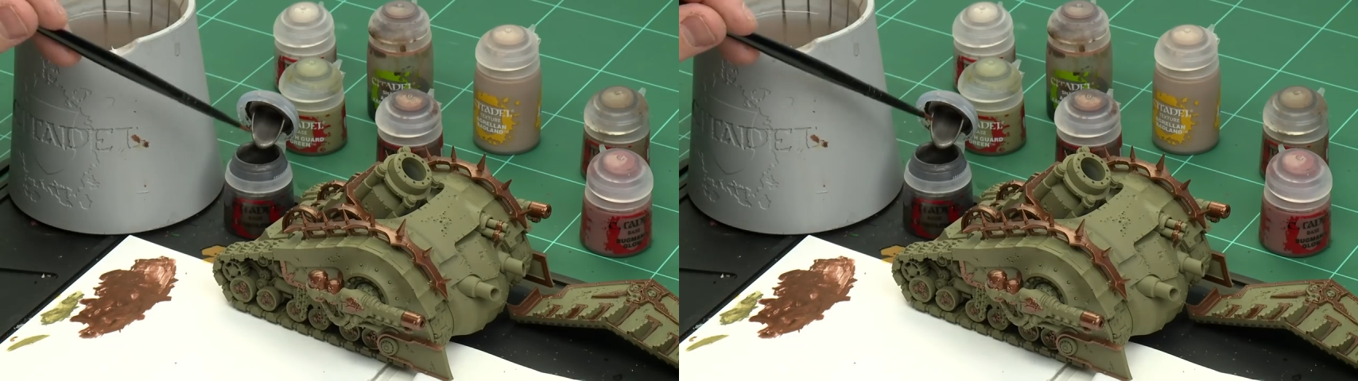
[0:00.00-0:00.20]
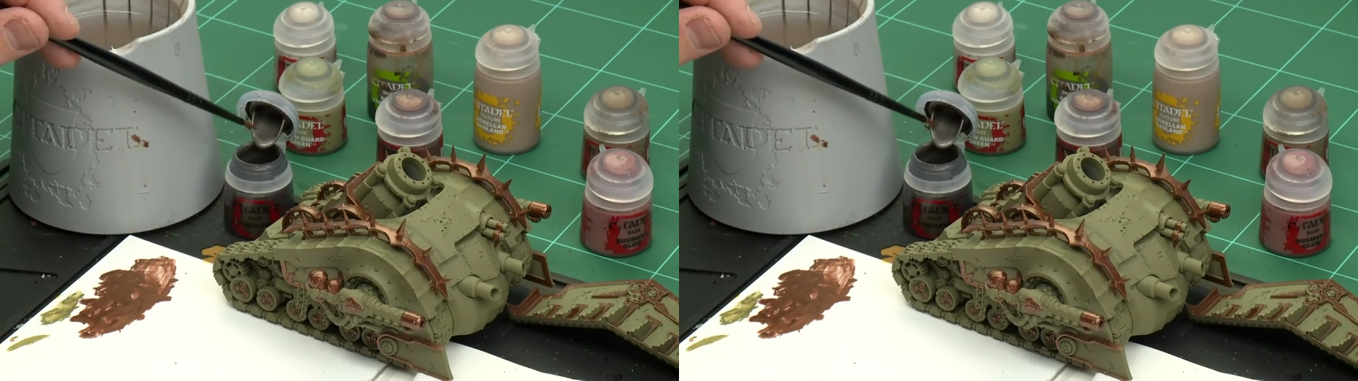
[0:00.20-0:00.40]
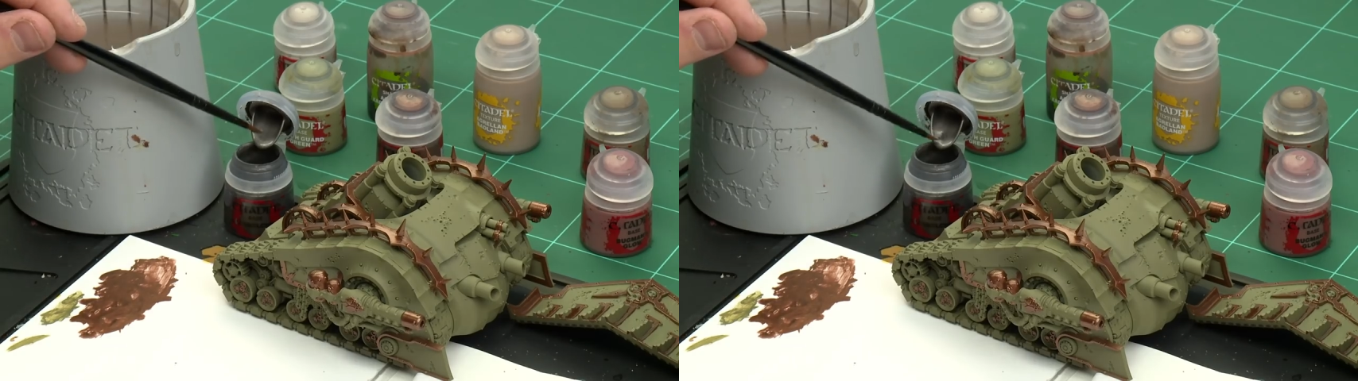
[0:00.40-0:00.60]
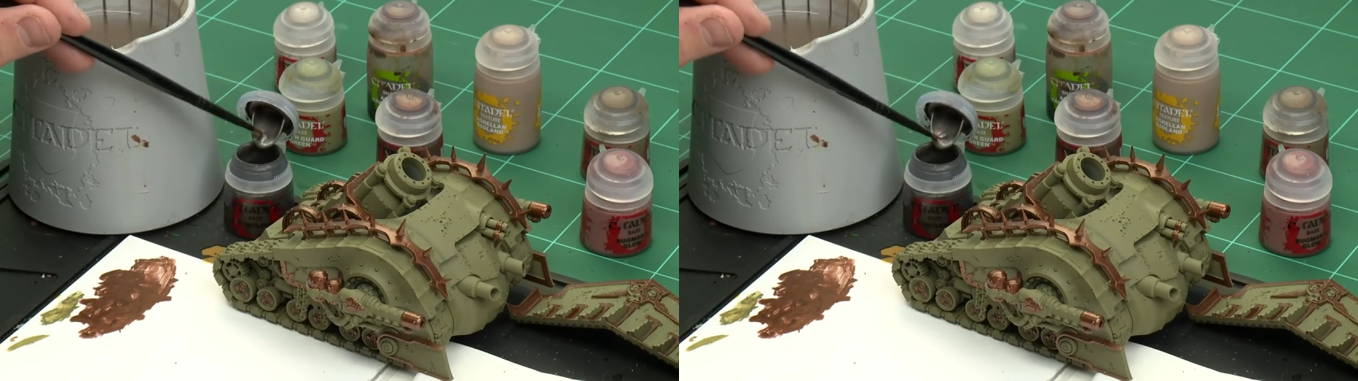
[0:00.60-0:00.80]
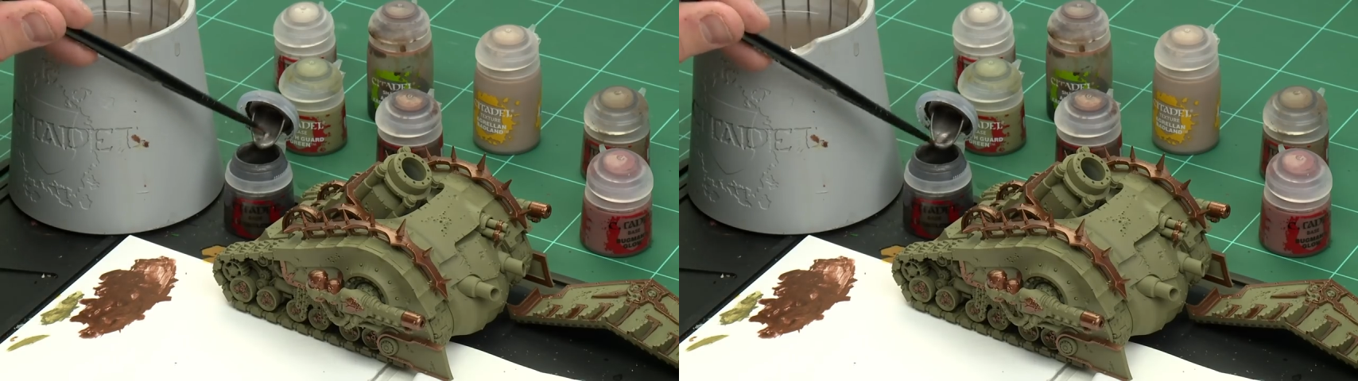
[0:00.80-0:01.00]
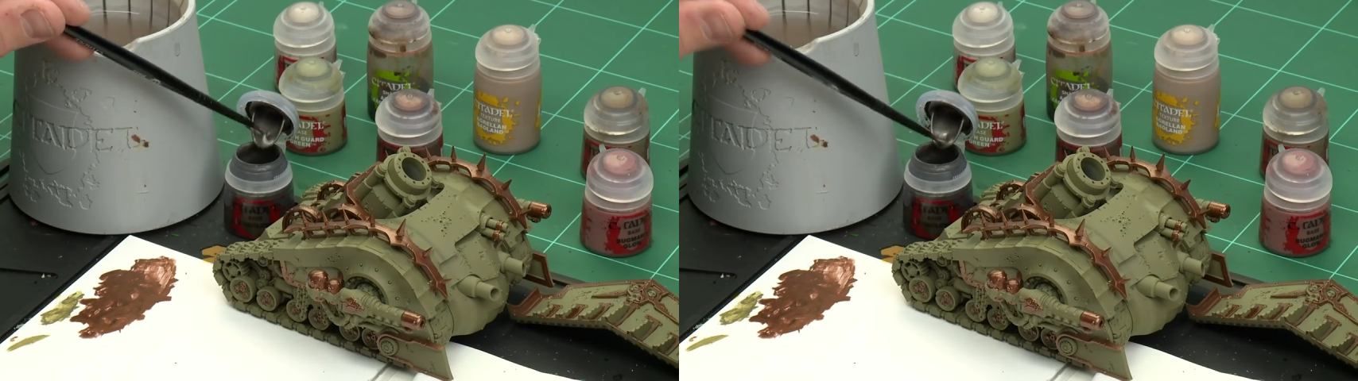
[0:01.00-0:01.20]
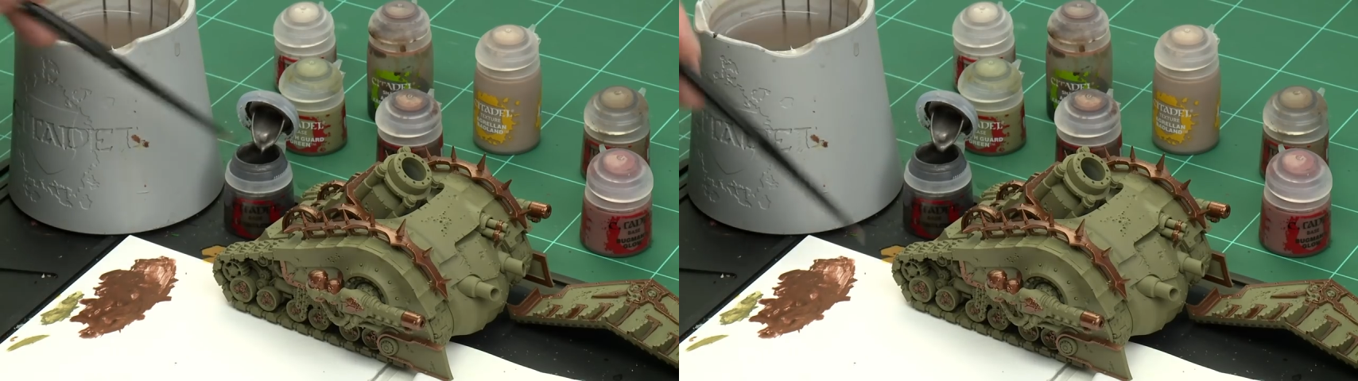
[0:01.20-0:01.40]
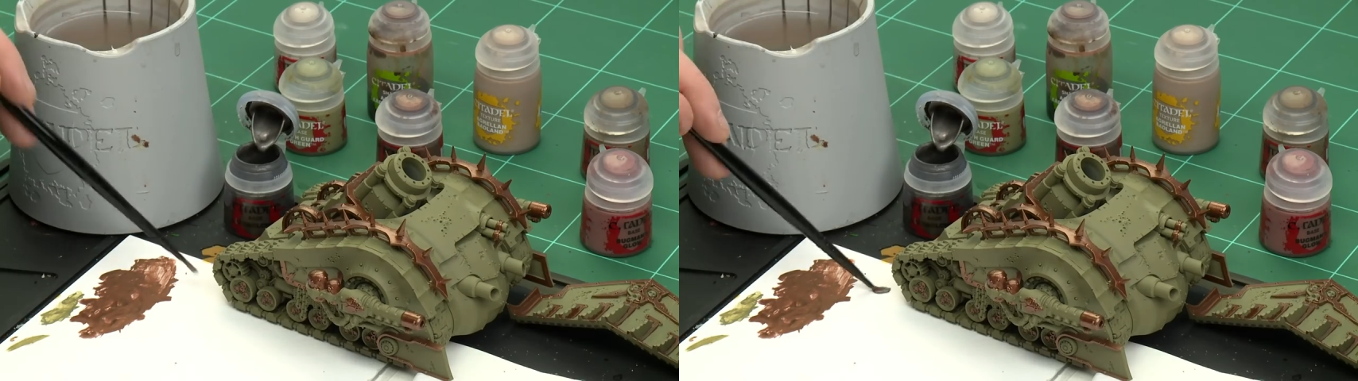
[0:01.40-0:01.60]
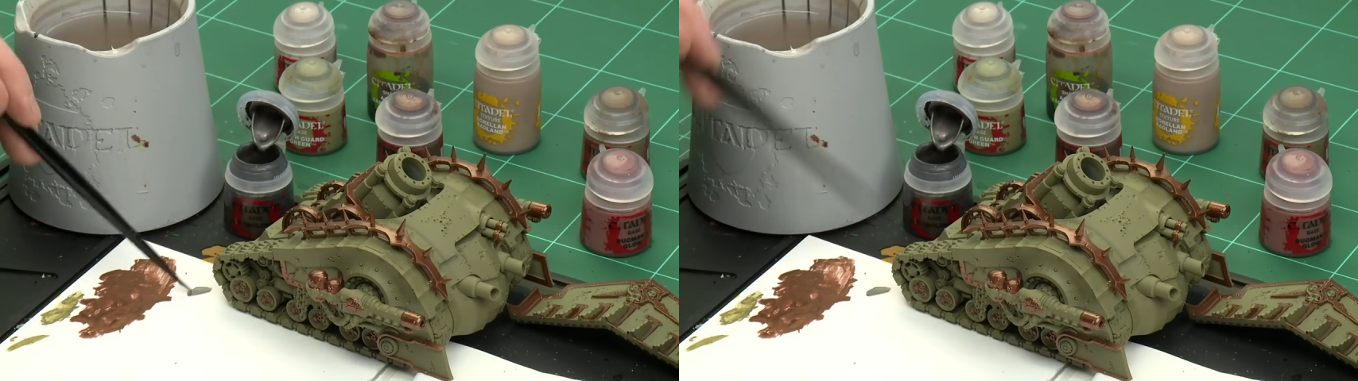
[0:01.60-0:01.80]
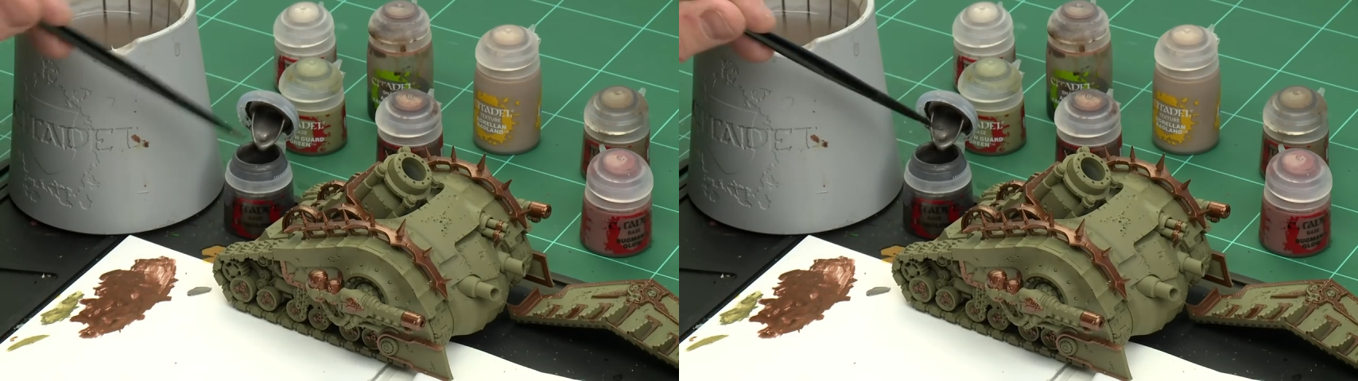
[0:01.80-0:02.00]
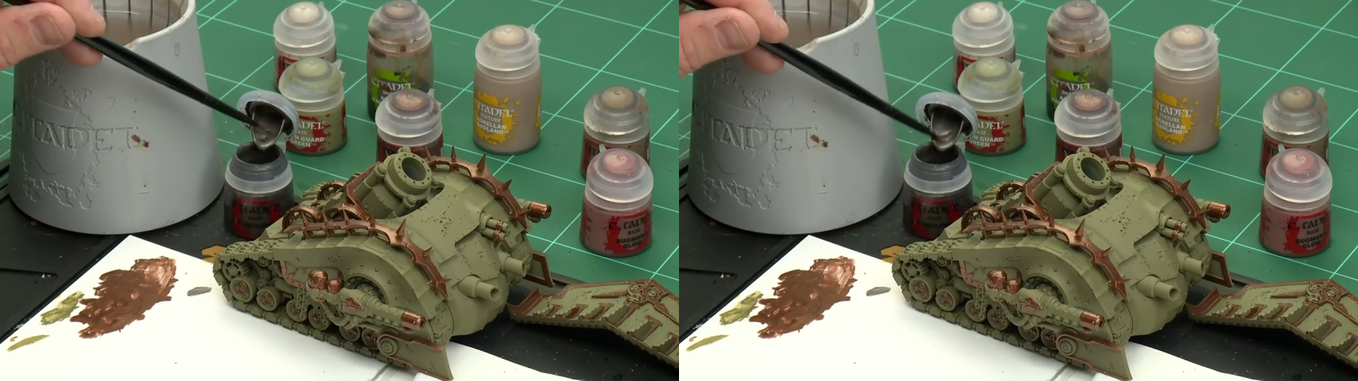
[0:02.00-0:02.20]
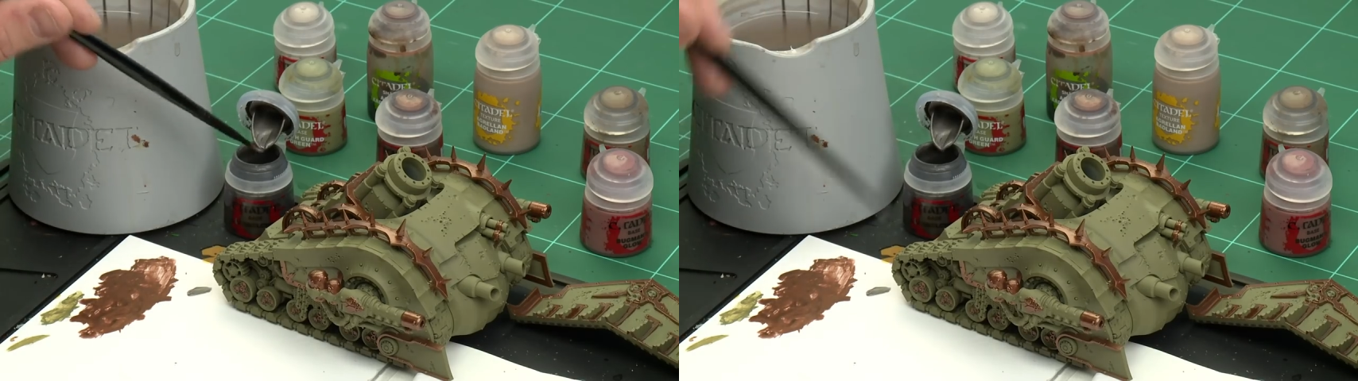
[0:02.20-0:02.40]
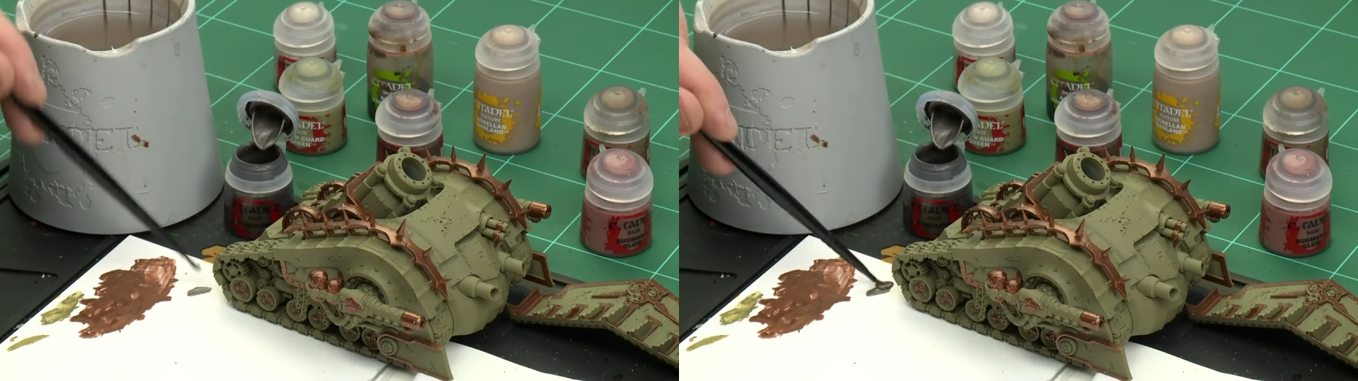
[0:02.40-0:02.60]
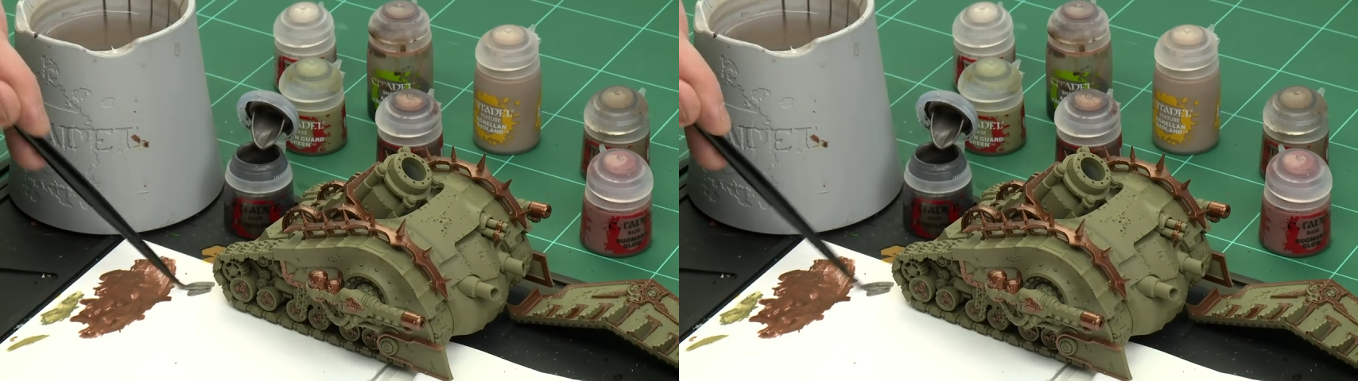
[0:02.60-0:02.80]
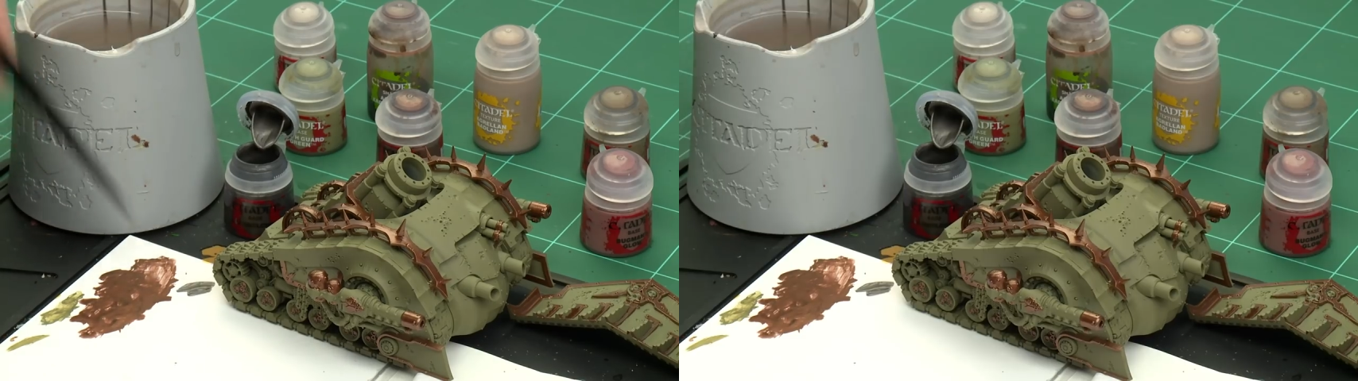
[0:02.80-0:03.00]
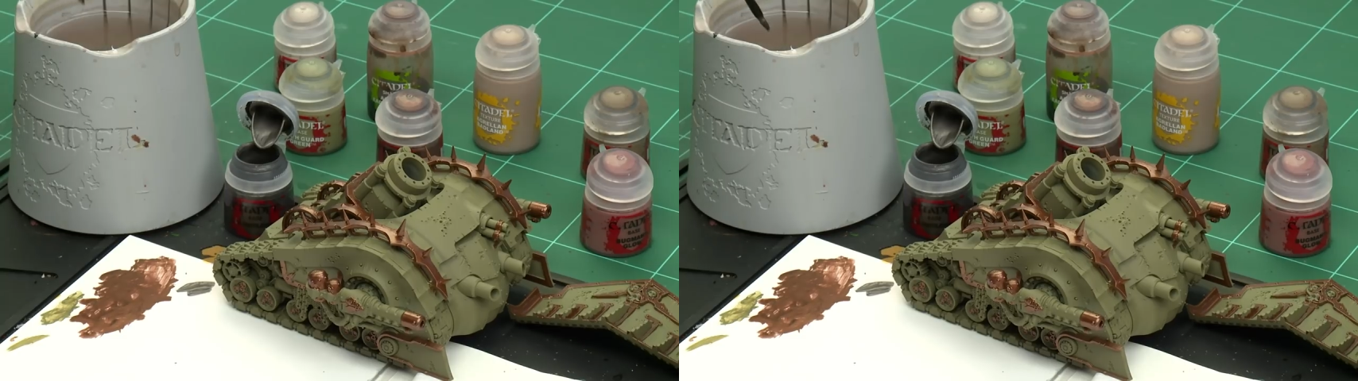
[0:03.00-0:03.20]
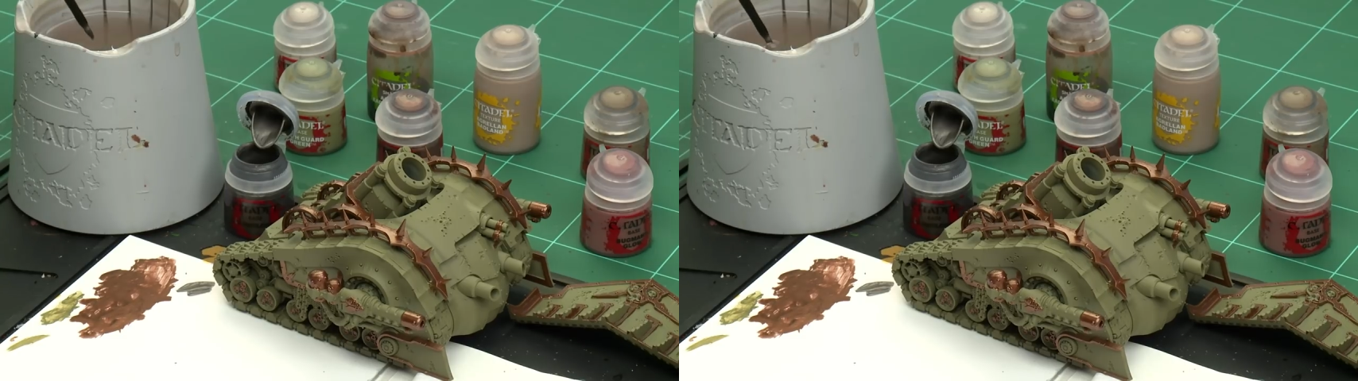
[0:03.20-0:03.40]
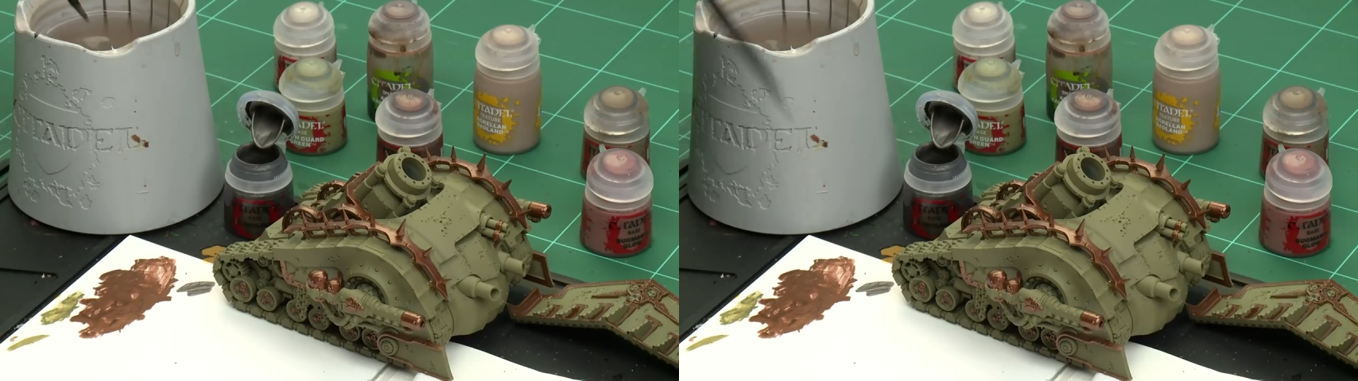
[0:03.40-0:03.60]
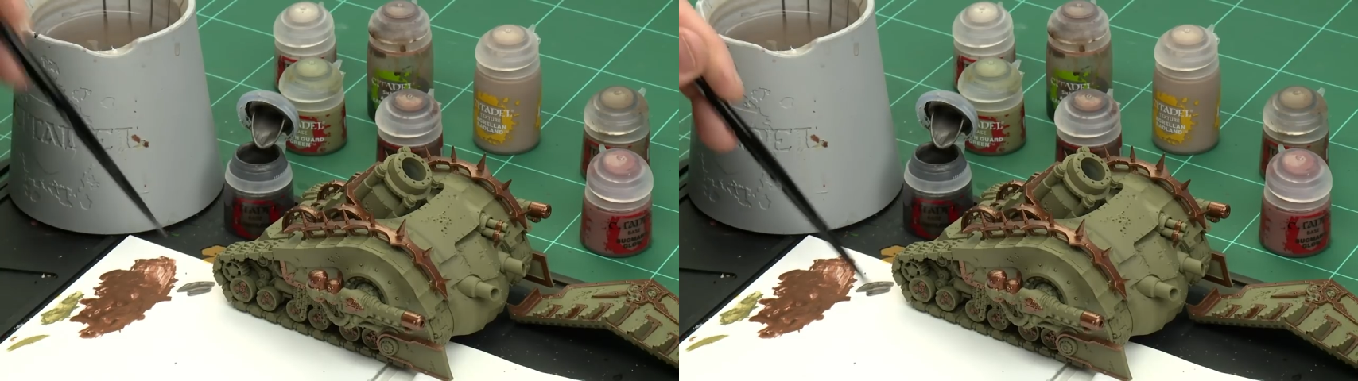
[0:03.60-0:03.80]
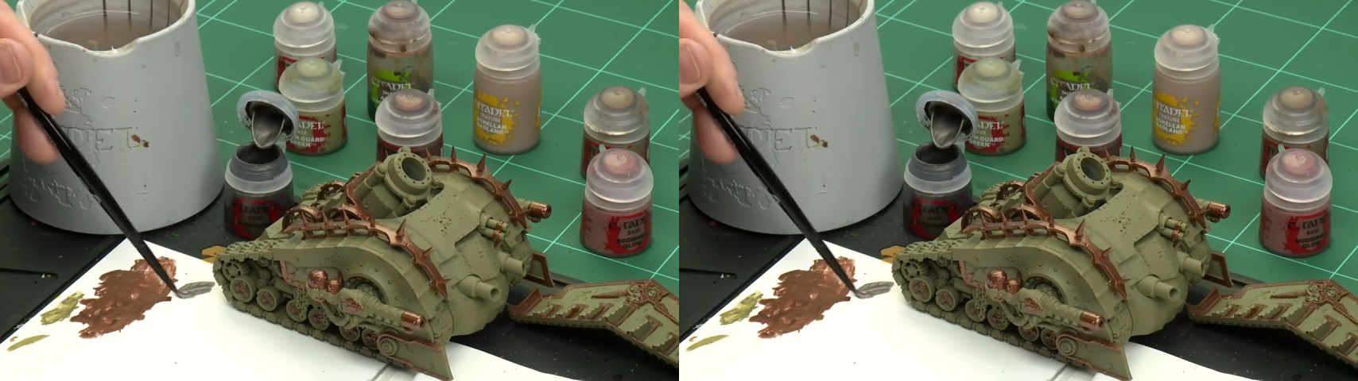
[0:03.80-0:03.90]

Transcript: [unreadable: no face in view]